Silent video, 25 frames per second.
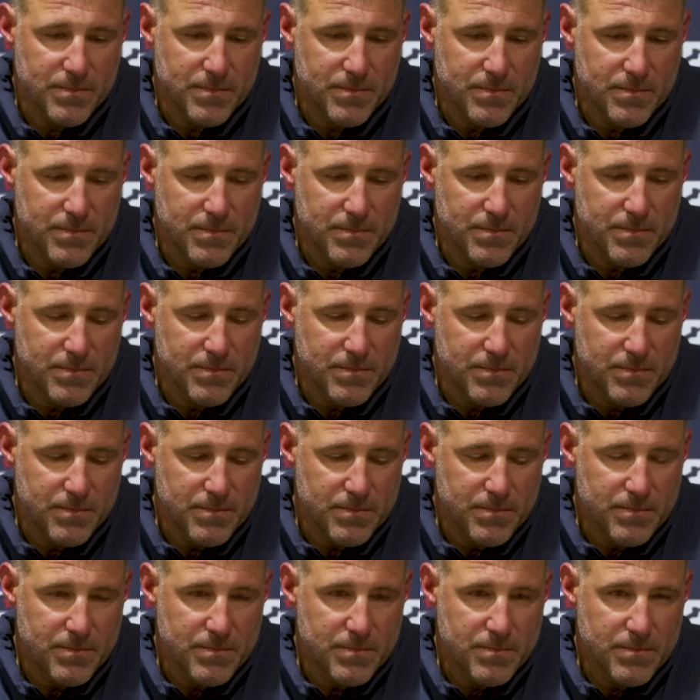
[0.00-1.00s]

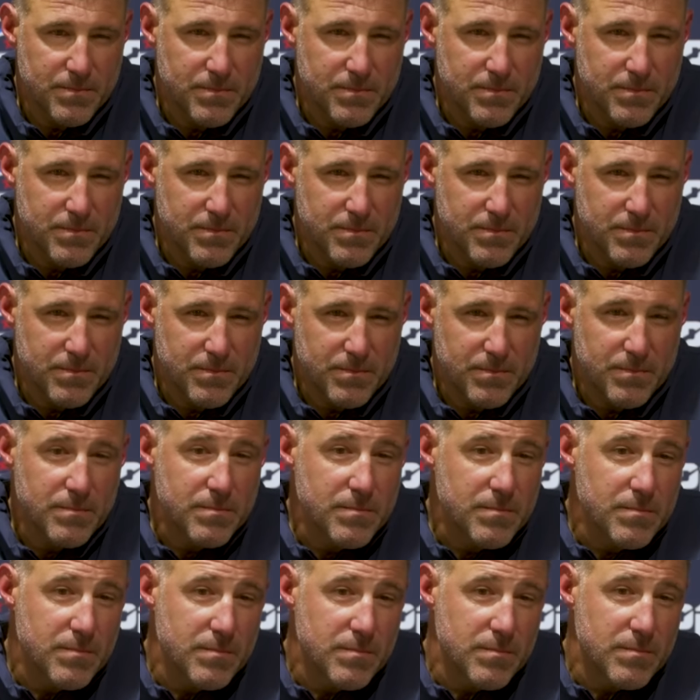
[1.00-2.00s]

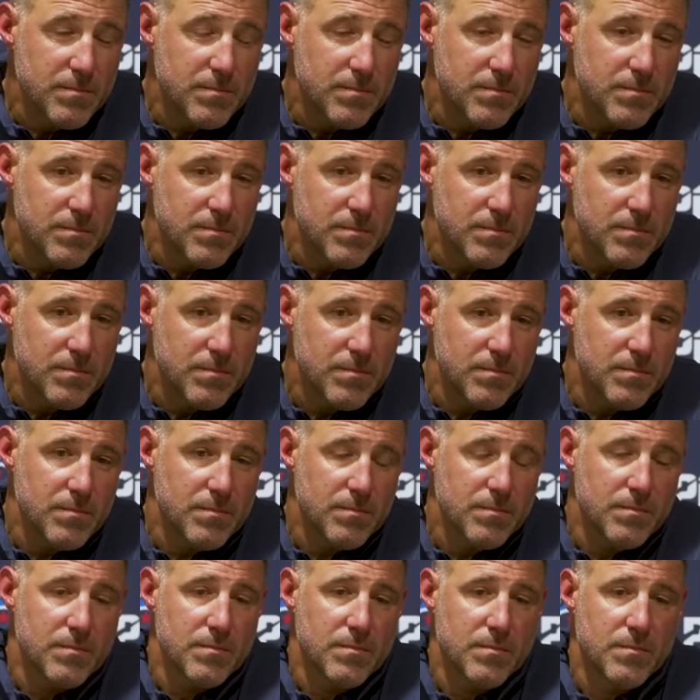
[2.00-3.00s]

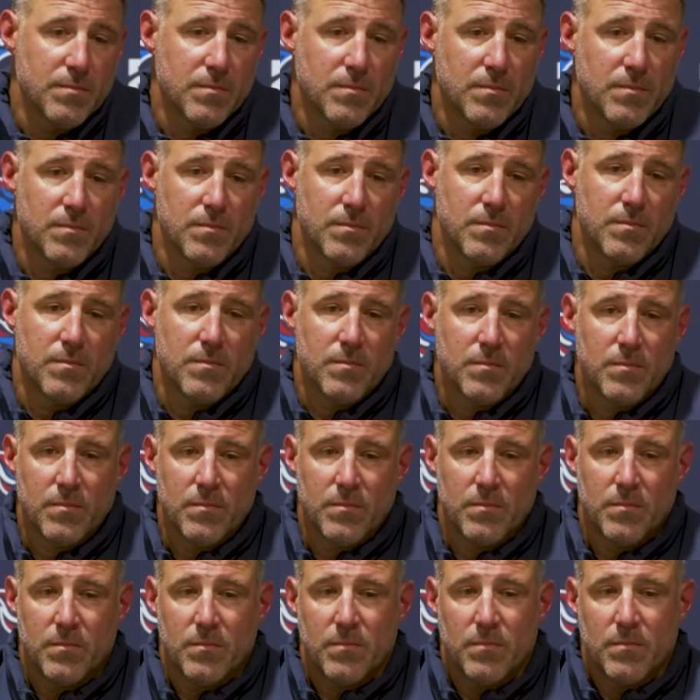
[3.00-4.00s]

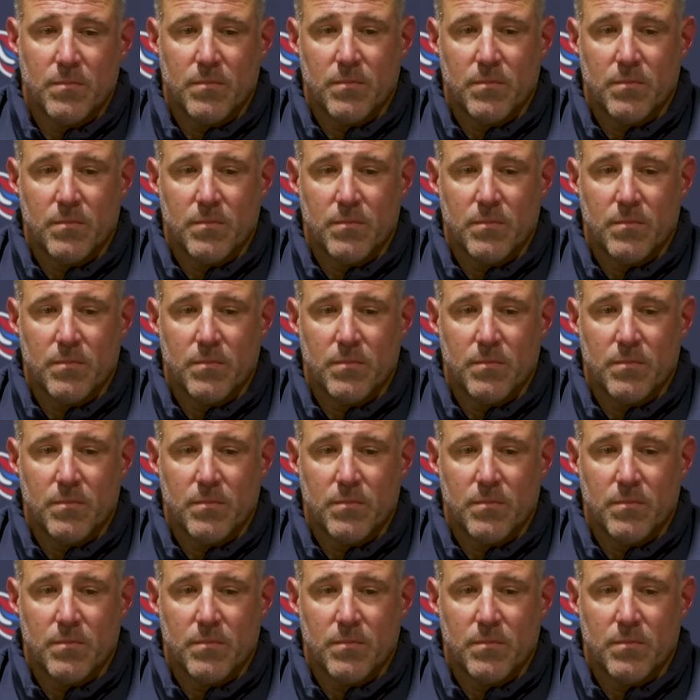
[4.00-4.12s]
(no one is talking)